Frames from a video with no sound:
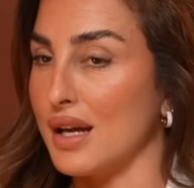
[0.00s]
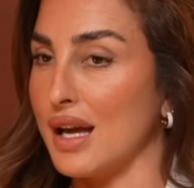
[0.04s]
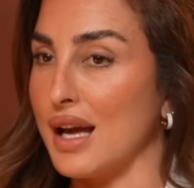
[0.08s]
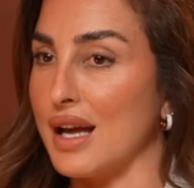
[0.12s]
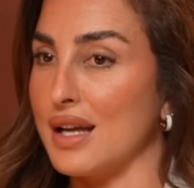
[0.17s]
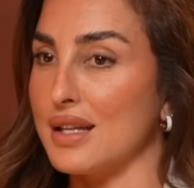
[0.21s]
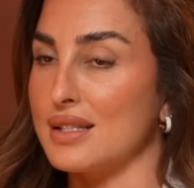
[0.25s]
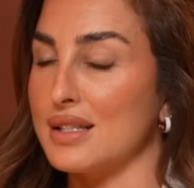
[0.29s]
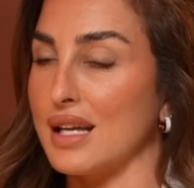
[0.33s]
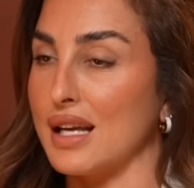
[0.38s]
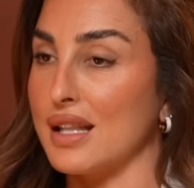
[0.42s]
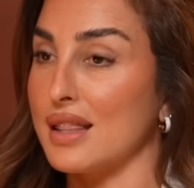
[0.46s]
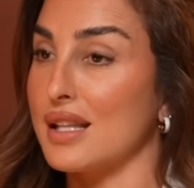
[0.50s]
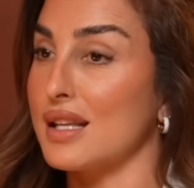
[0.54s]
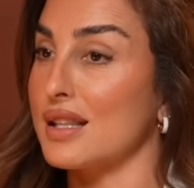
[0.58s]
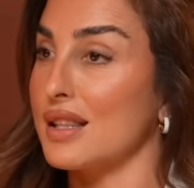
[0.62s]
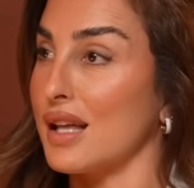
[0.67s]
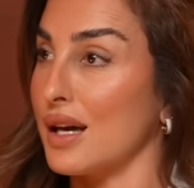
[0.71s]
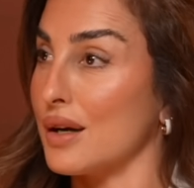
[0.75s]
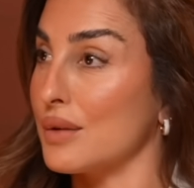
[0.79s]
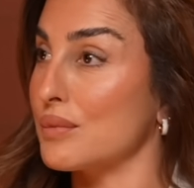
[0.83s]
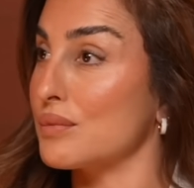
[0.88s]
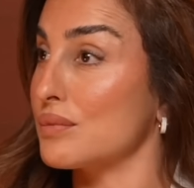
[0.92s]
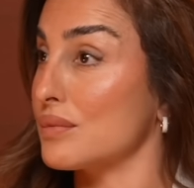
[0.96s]
And I think
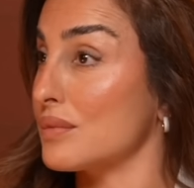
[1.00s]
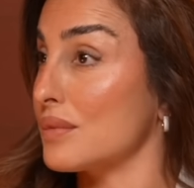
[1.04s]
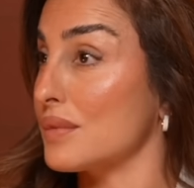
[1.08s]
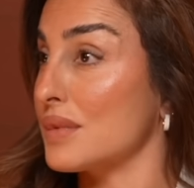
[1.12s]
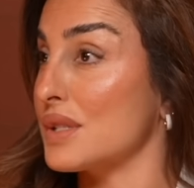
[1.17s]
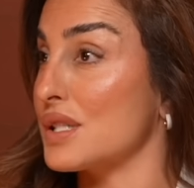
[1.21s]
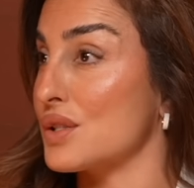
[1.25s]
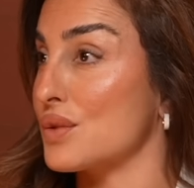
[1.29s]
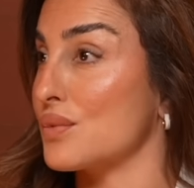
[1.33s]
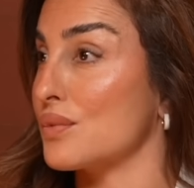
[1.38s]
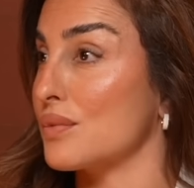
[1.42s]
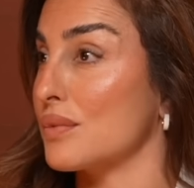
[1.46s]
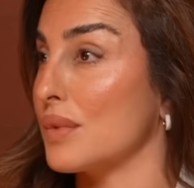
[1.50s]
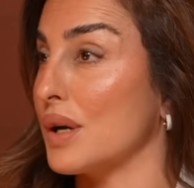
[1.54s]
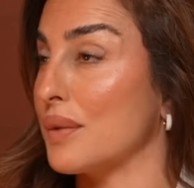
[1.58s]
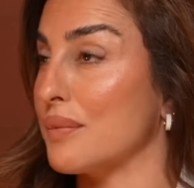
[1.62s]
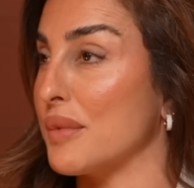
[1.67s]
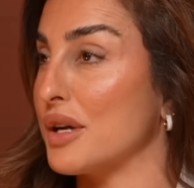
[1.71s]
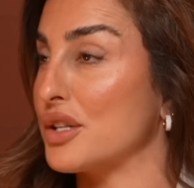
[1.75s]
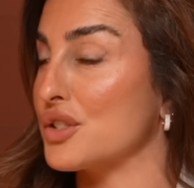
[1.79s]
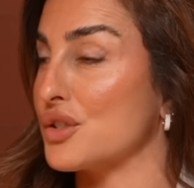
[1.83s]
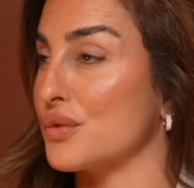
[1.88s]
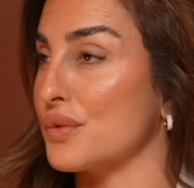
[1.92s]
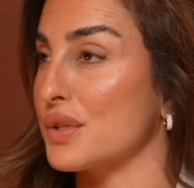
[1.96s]
that is a
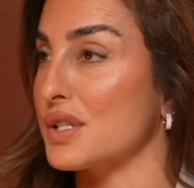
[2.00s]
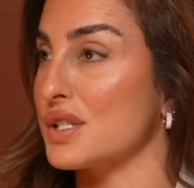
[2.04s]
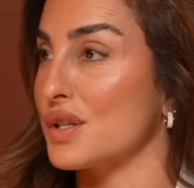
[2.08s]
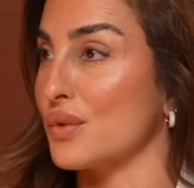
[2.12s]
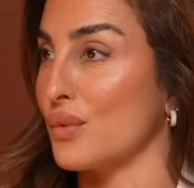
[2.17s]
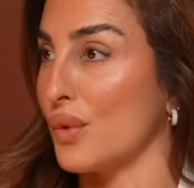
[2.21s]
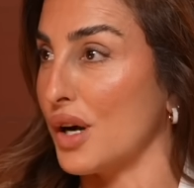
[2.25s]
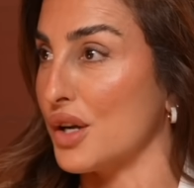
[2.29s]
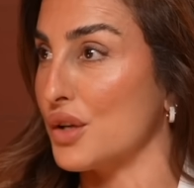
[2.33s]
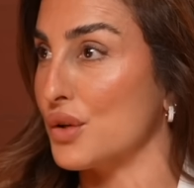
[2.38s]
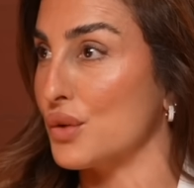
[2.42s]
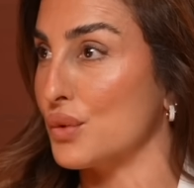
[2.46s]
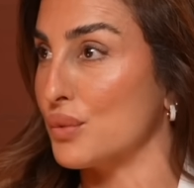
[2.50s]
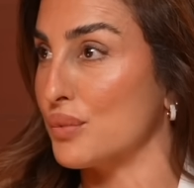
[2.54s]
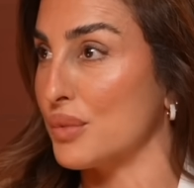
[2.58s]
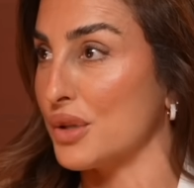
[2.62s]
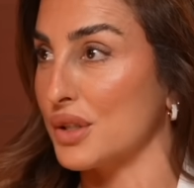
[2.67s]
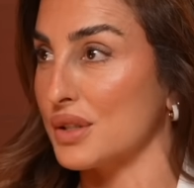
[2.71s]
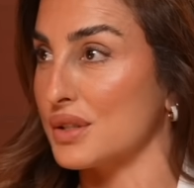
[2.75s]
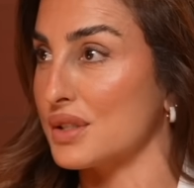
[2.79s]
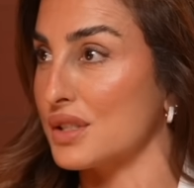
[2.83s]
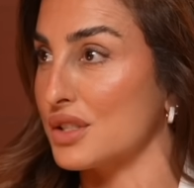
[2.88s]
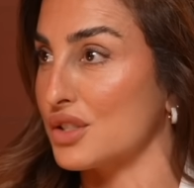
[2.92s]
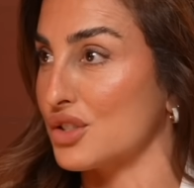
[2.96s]
major reason why you
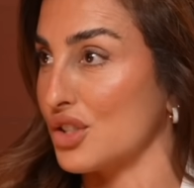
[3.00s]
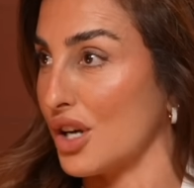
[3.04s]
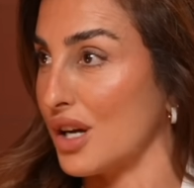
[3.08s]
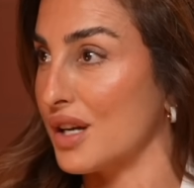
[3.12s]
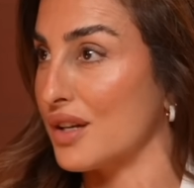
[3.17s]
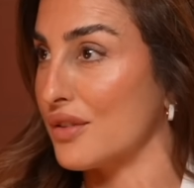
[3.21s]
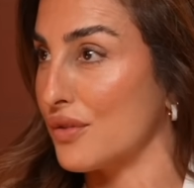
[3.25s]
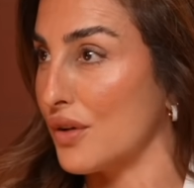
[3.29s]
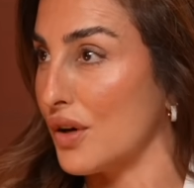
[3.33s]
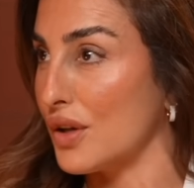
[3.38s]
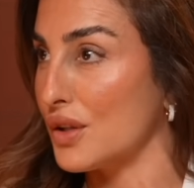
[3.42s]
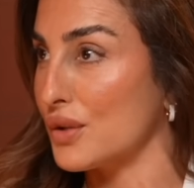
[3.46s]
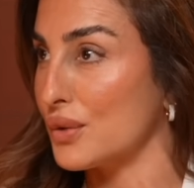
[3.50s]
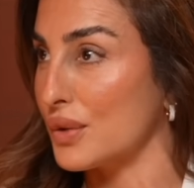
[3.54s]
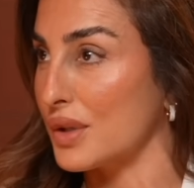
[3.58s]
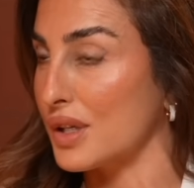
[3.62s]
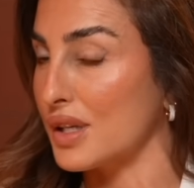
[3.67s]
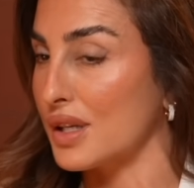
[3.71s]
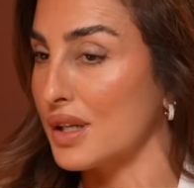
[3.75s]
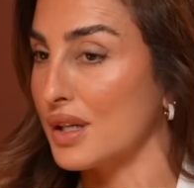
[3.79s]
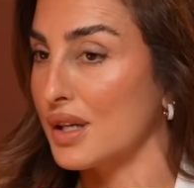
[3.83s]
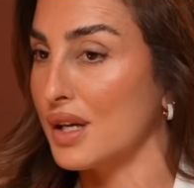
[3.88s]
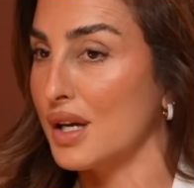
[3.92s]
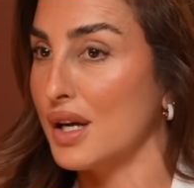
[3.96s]
built a giant
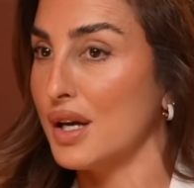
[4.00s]
following.